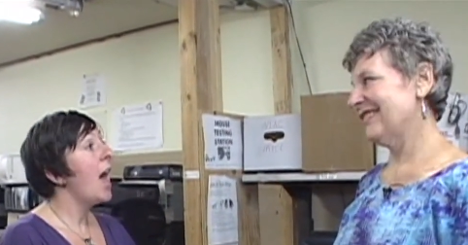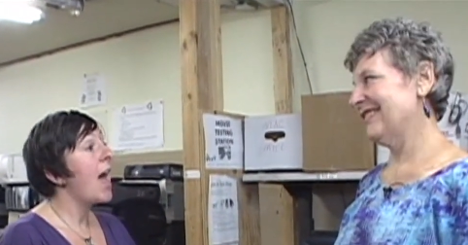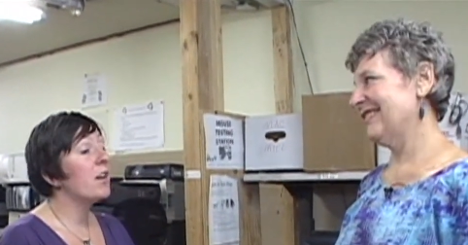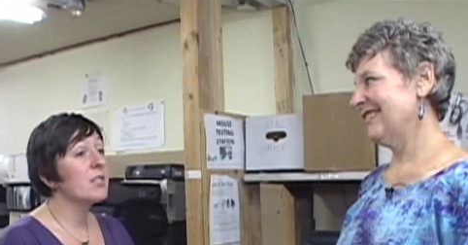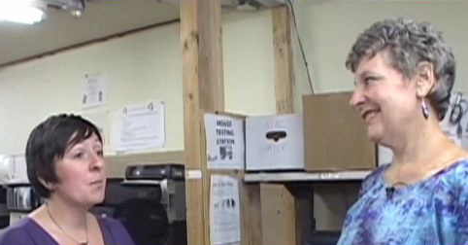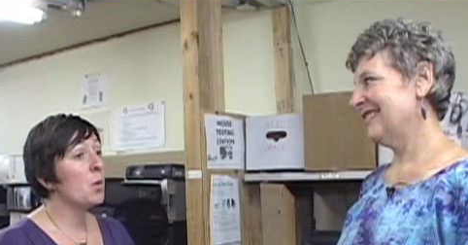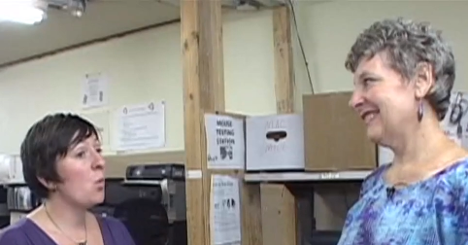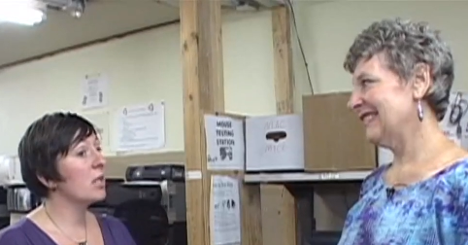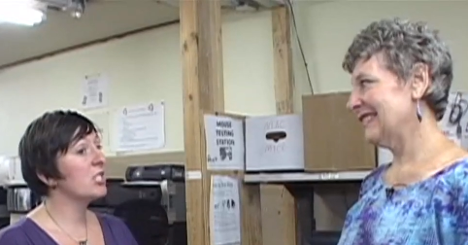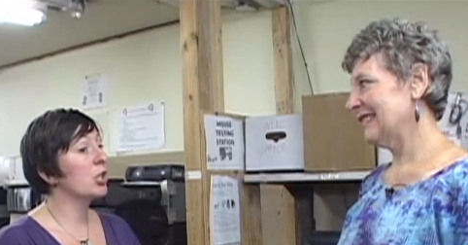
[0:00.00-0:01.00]
Speaker 1: And if someone
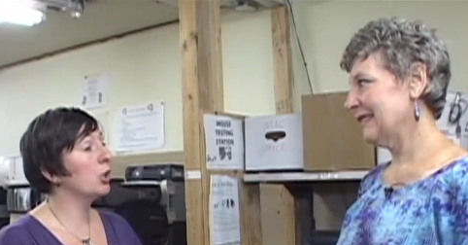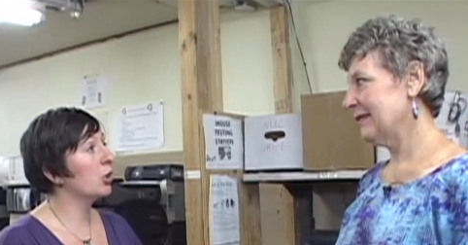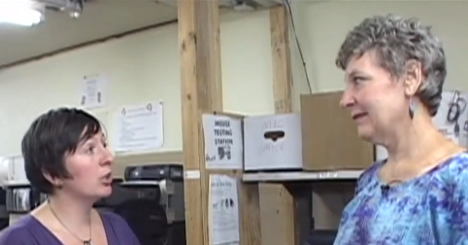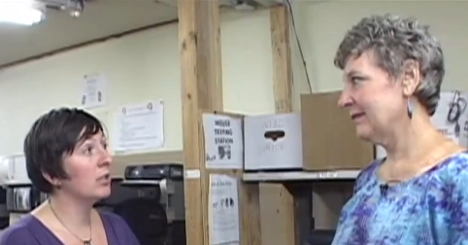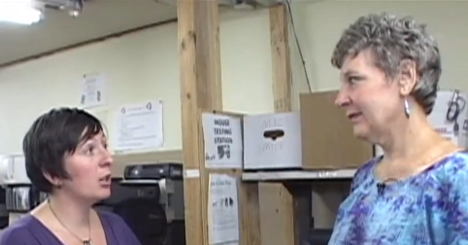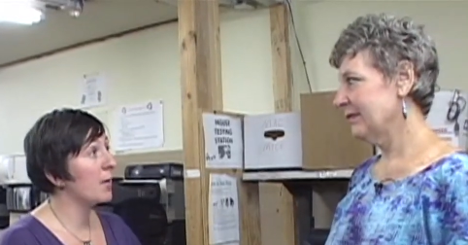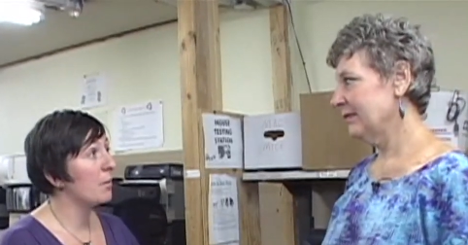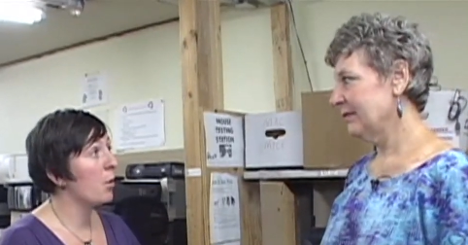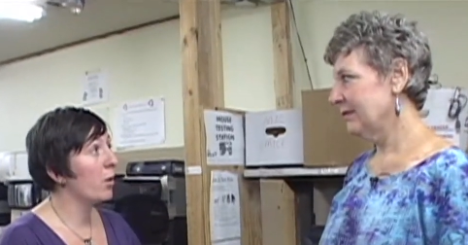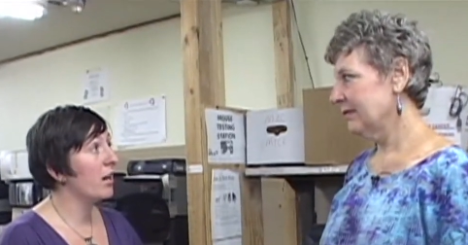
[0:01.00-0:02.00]
wants to learn a little bit
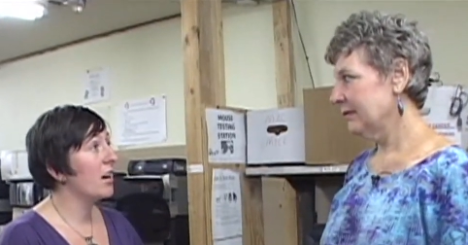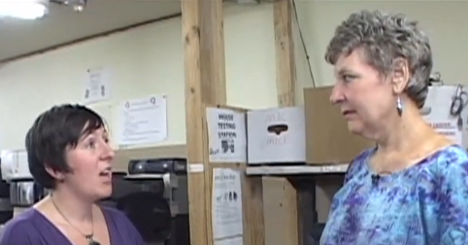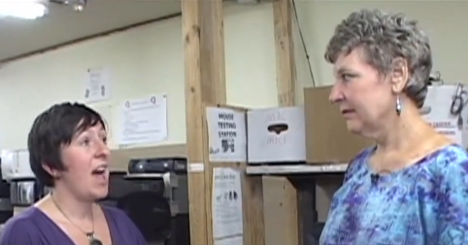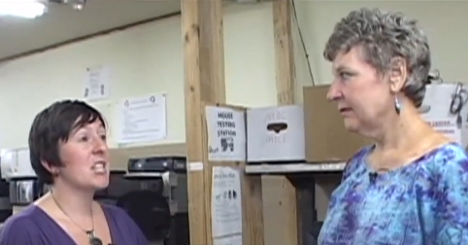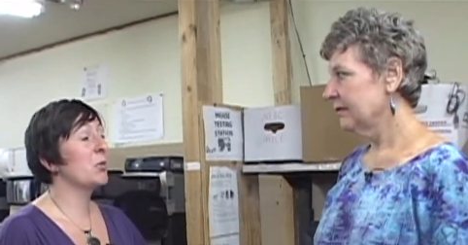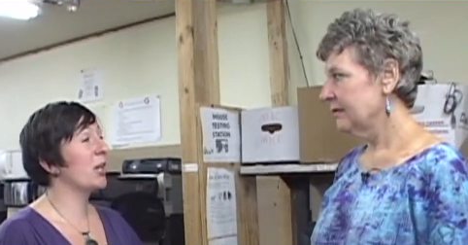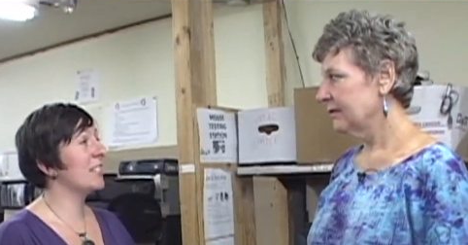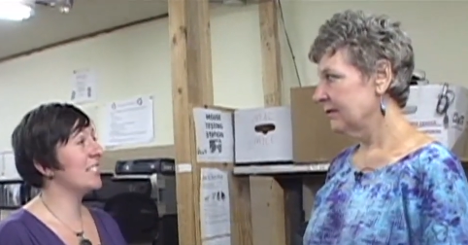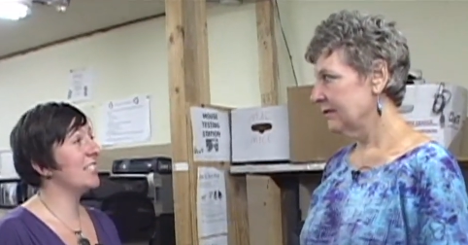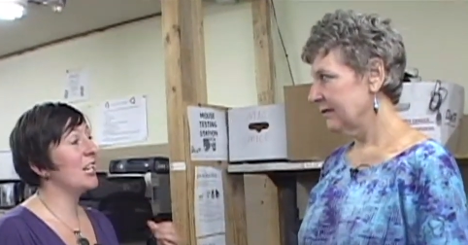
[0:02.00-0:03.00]
more, as we're
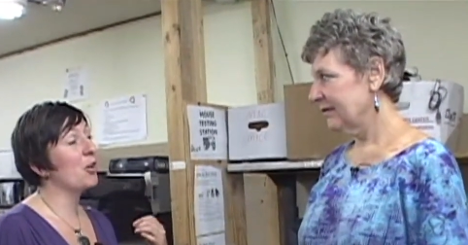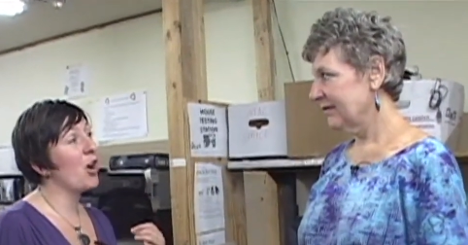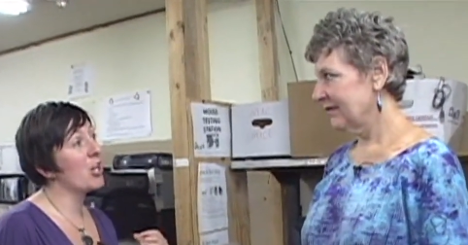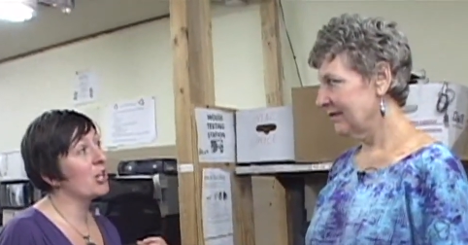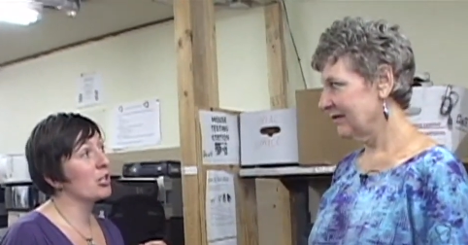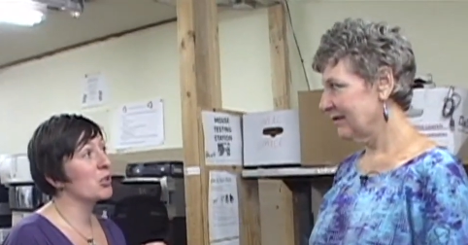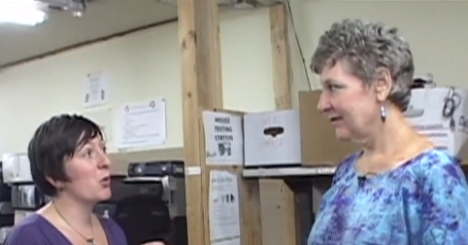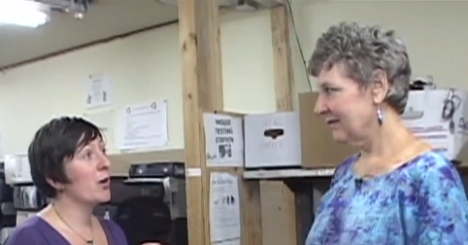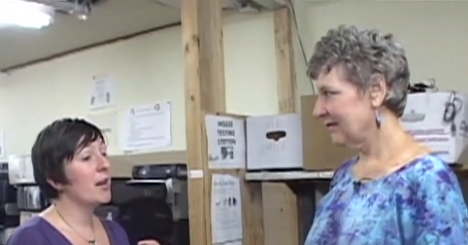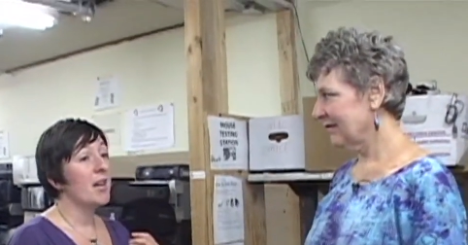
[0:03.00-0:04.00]
gonna see later on in our
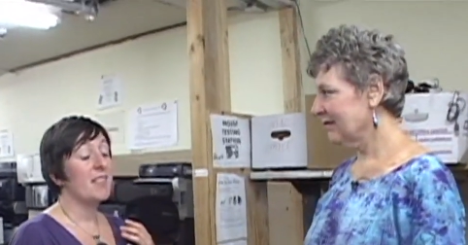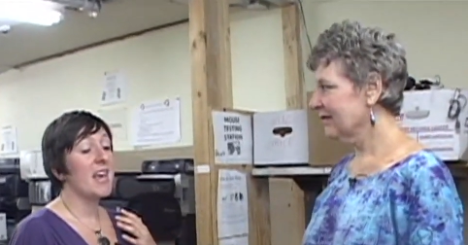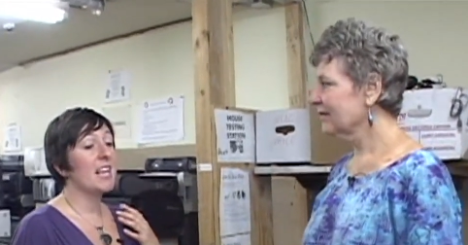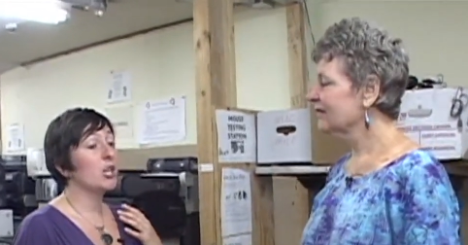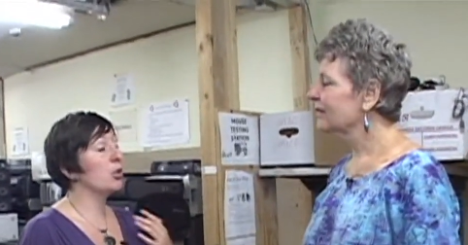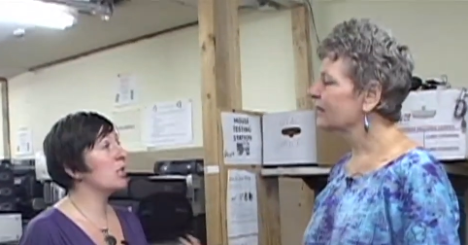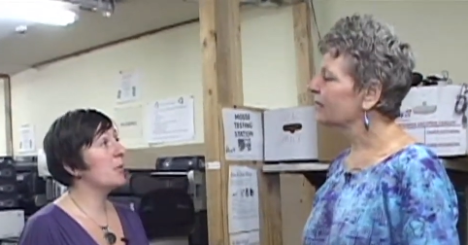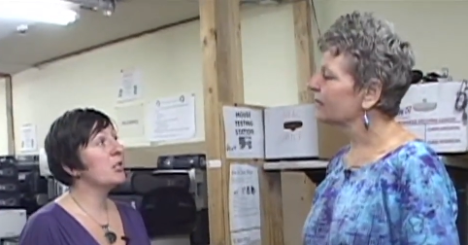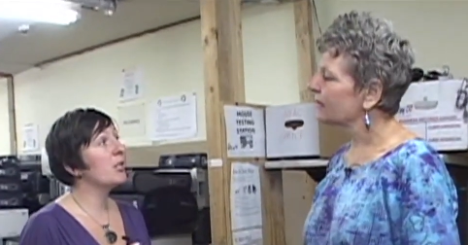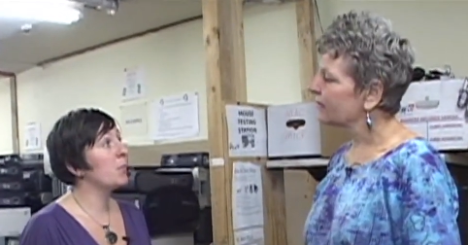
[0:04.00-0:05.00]
tour, they can learn to
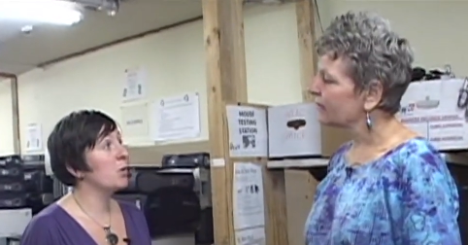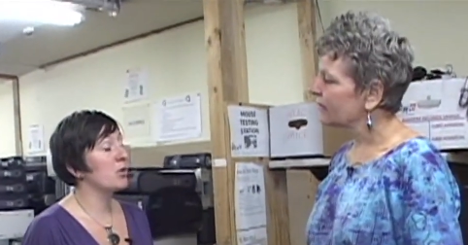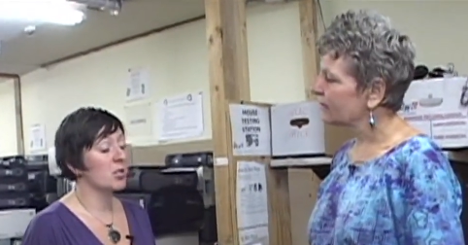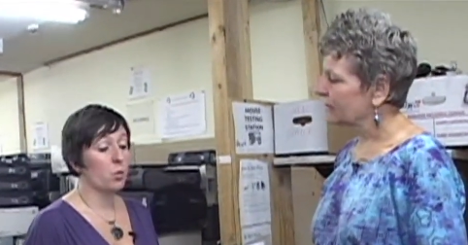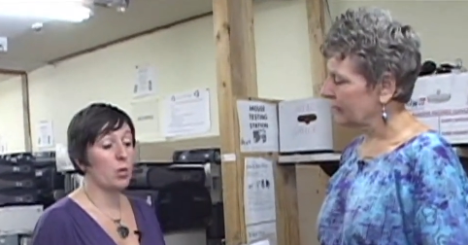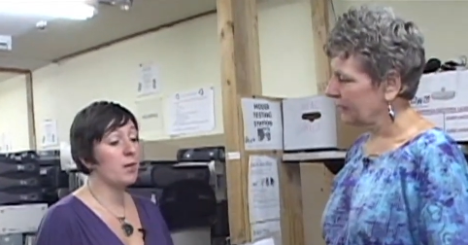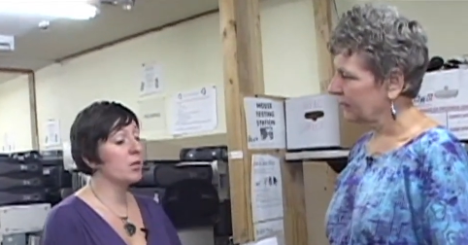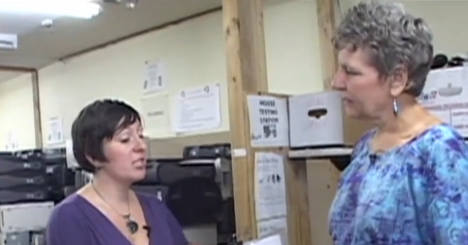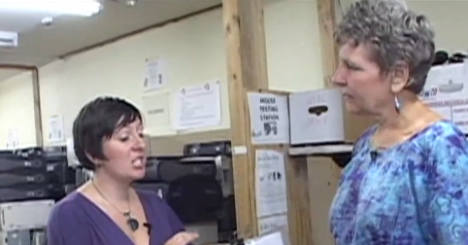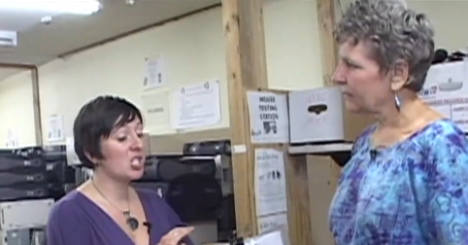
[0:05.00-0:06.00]
build computers. We
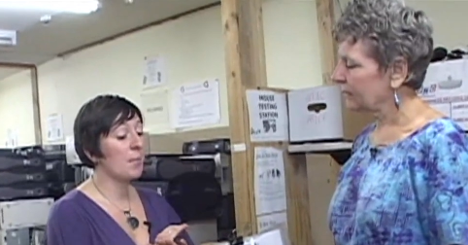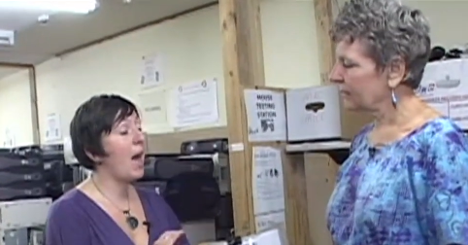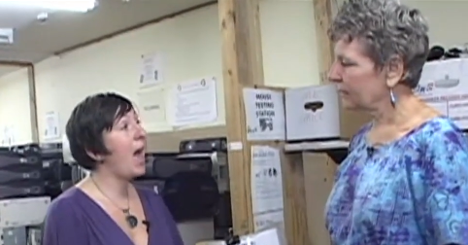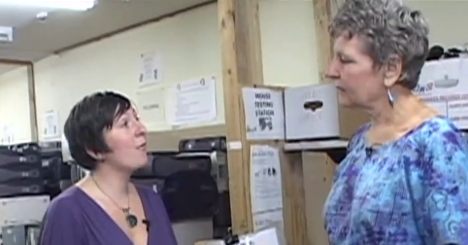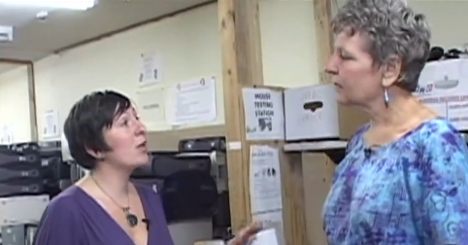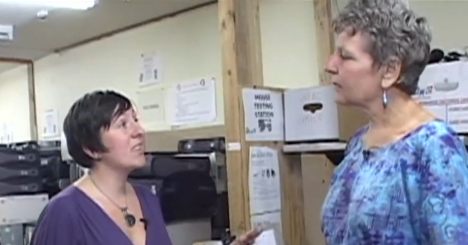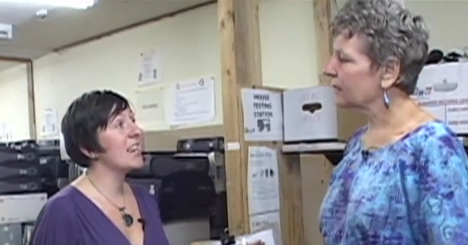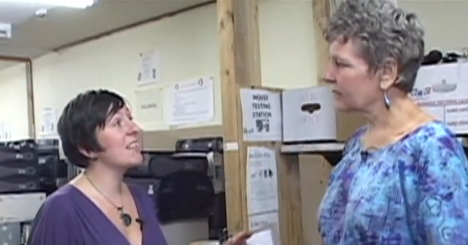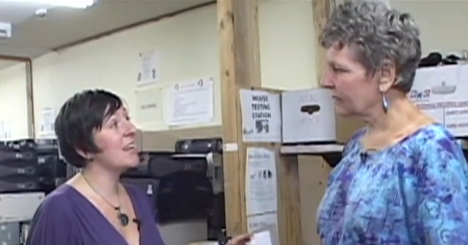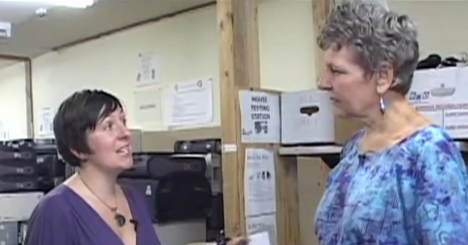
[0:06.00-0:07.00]
will teach them
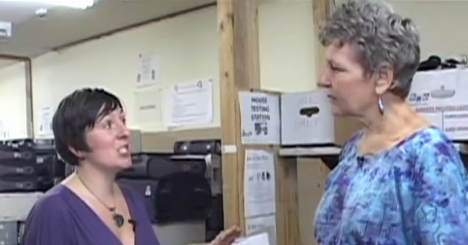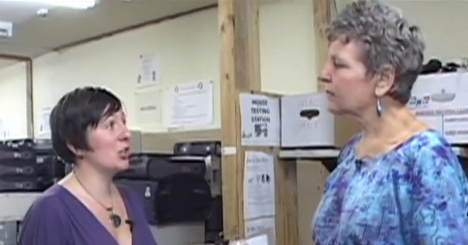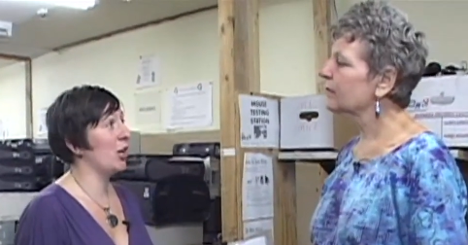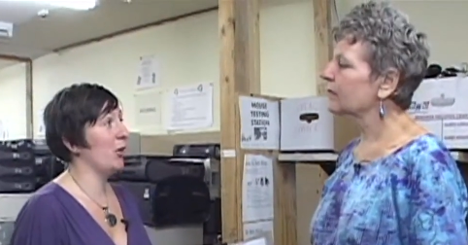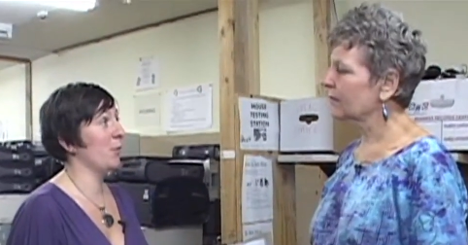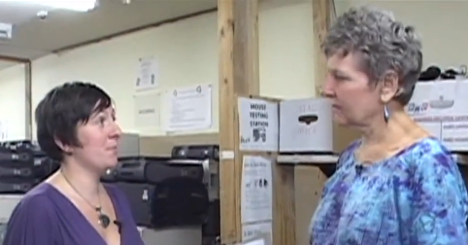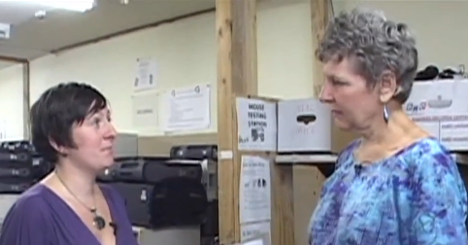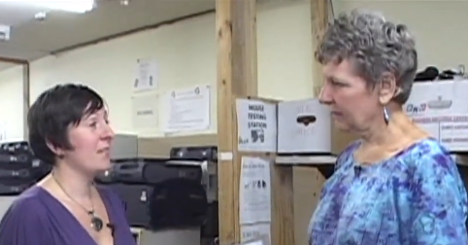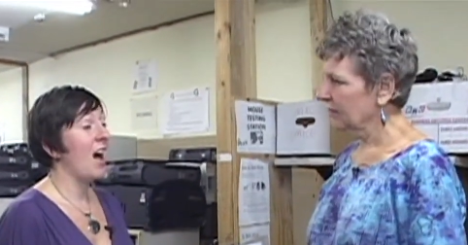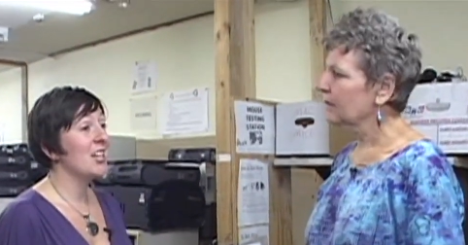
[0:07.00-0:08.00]
everything they need to know.
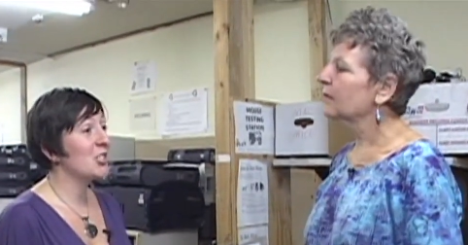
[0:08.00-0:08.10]
I